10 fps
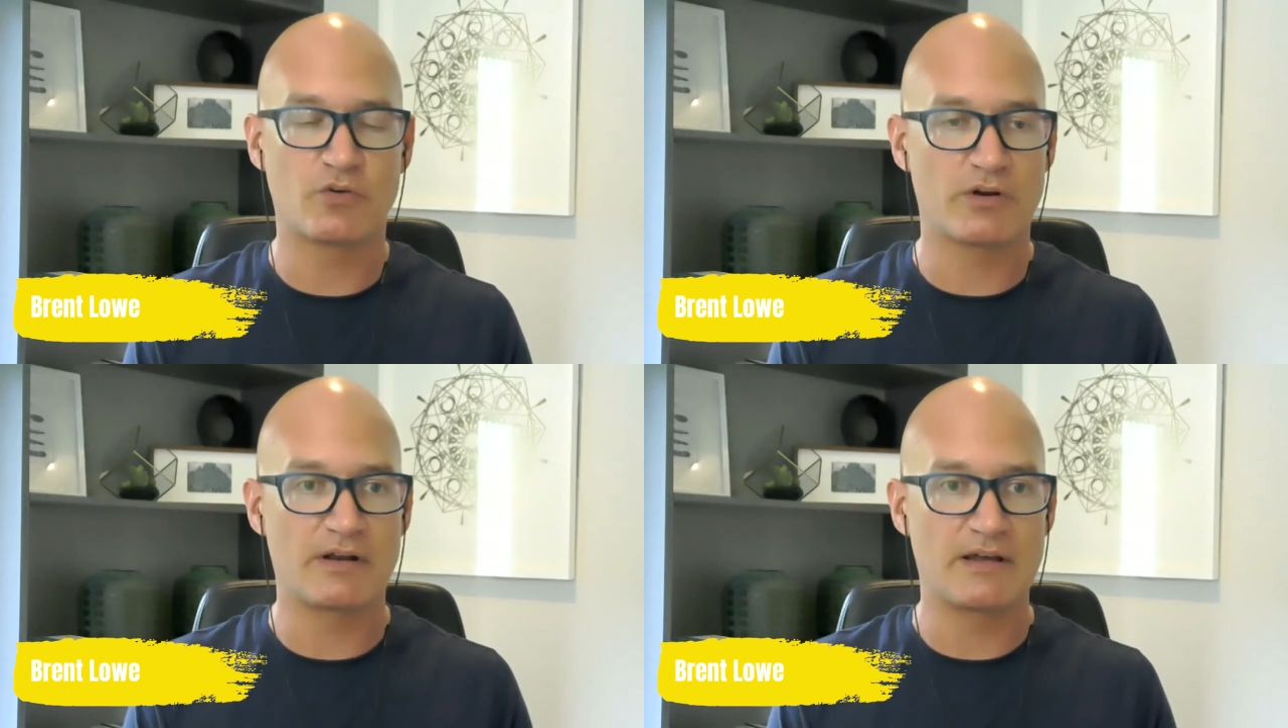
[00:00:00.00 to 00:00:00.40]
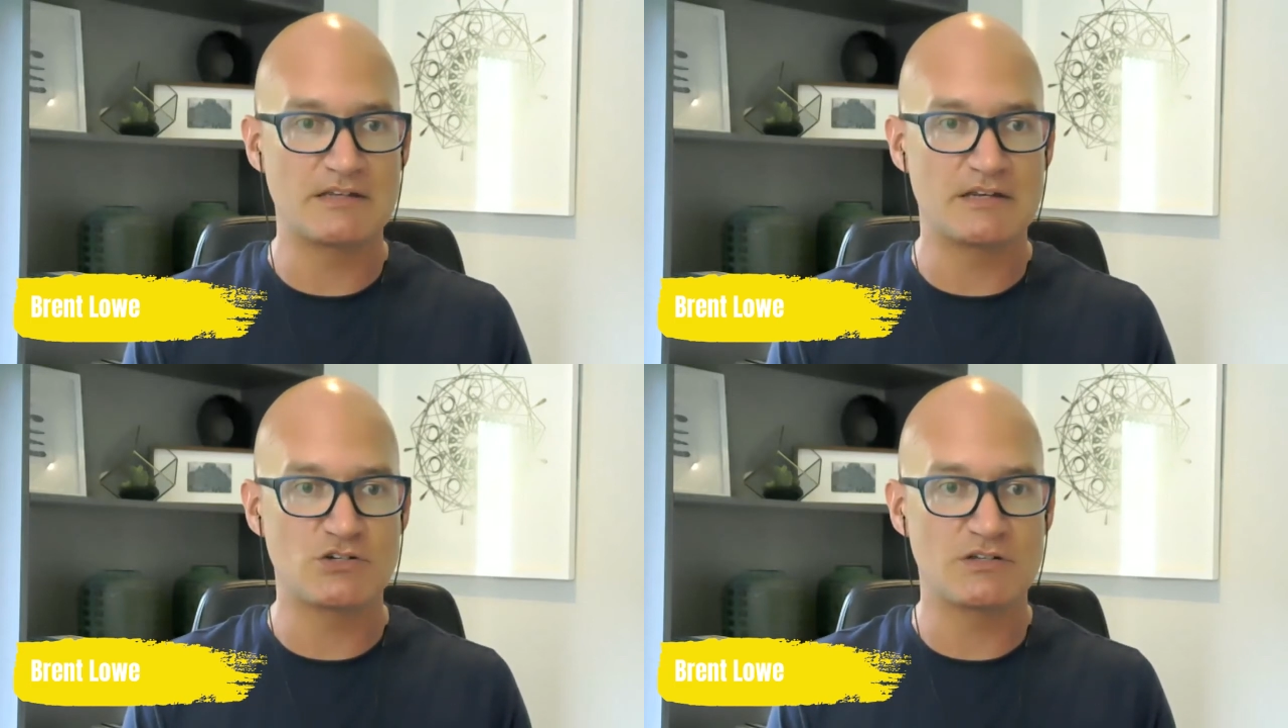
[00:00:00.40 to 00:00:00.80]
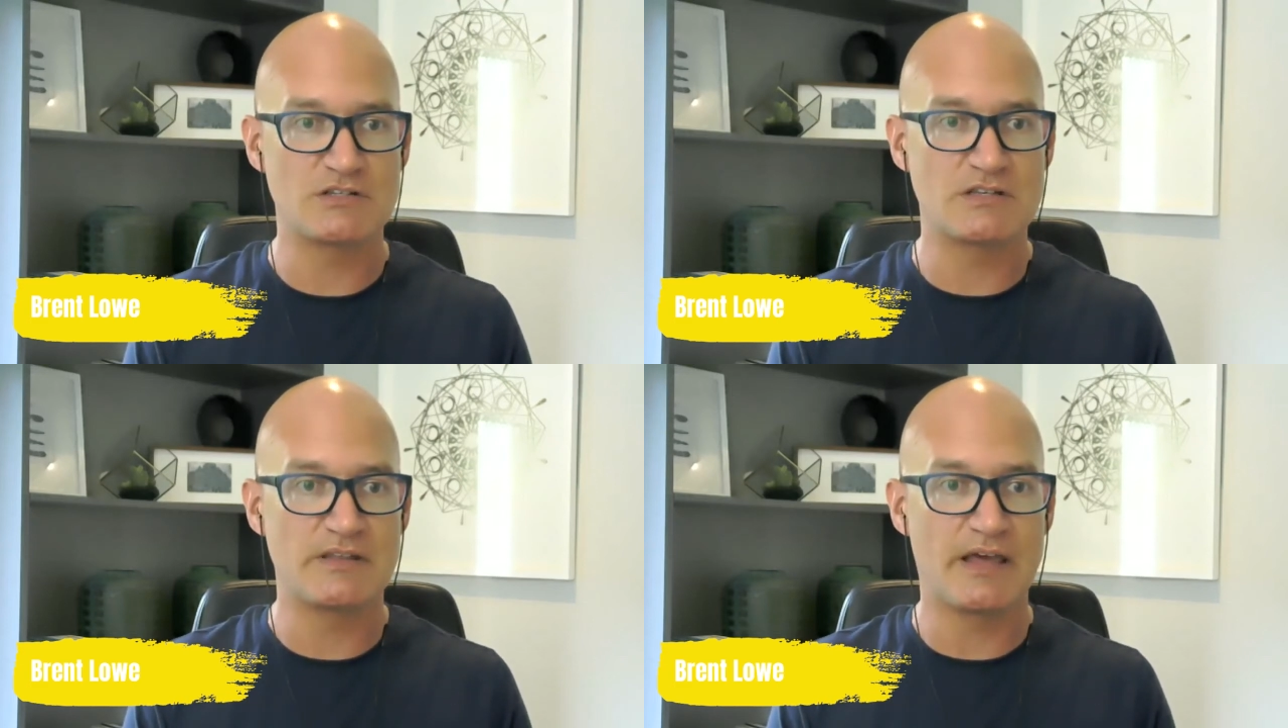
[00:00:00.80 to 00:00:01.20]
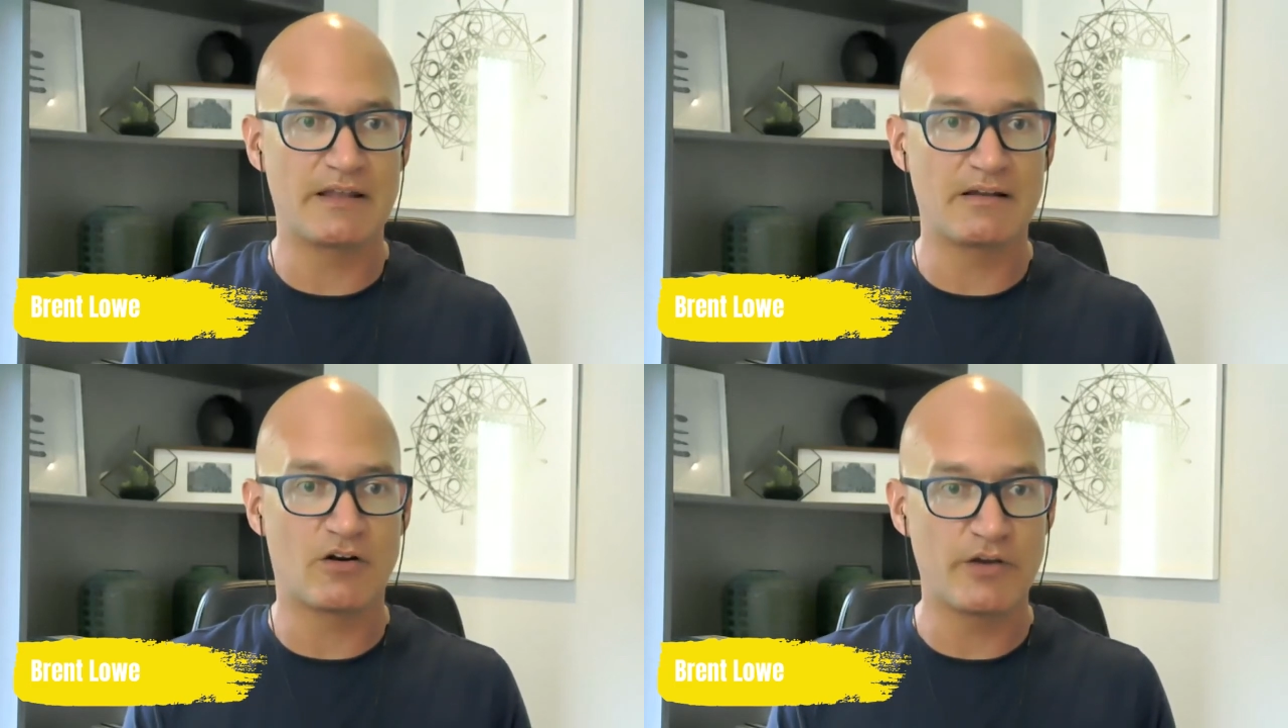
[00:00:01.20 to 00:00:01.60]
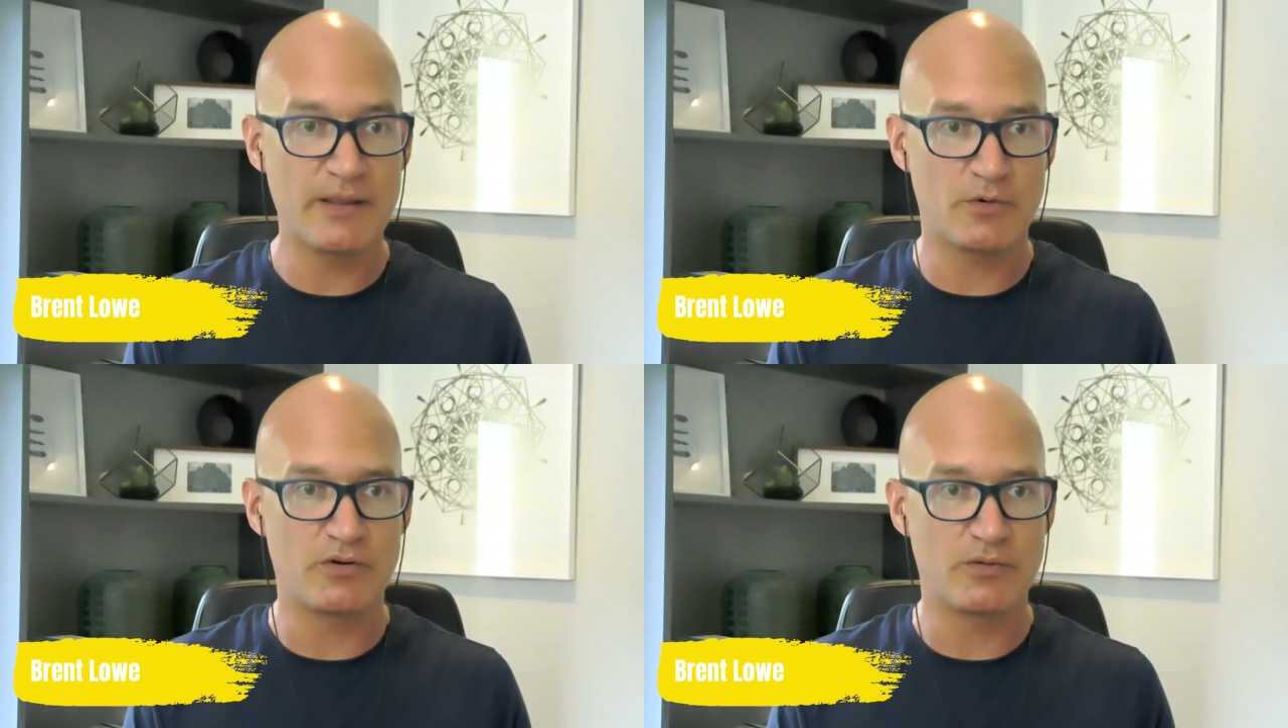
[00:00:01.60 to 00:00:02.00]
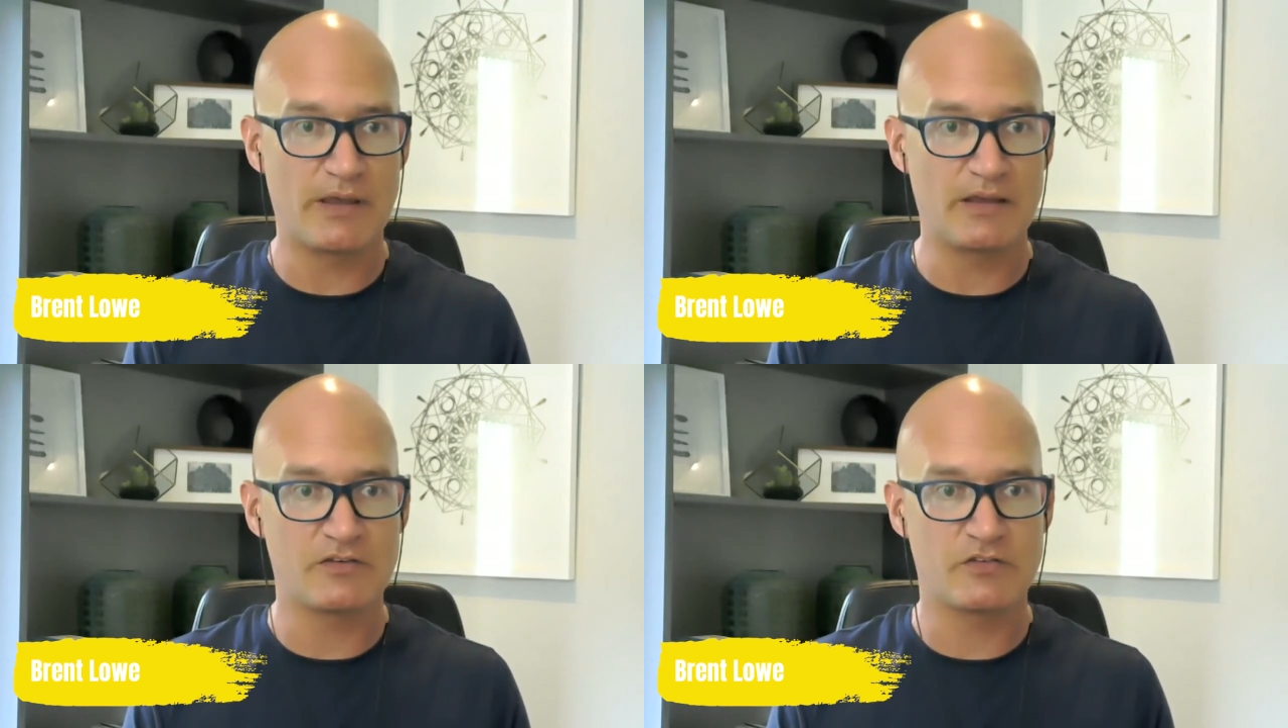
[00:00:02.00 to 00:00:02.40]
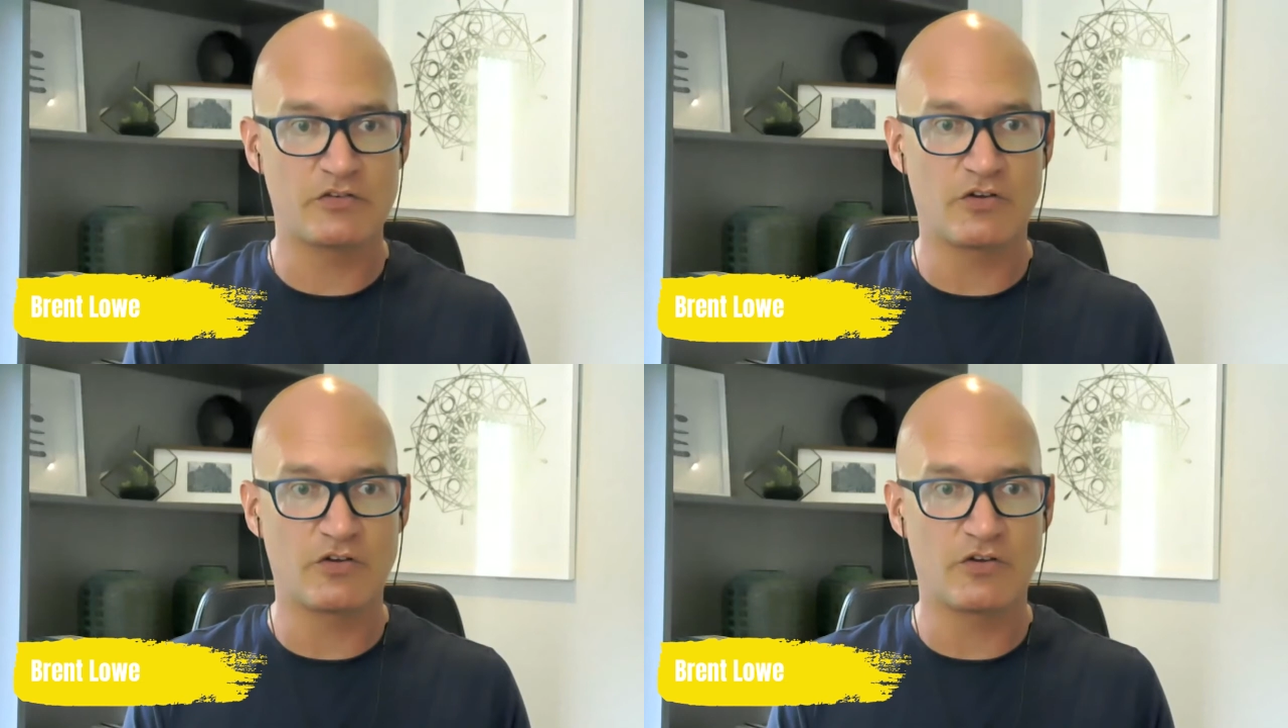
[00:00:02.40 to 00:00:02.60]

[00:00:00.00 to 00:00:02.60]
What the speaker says: organizations that are neighborhood based.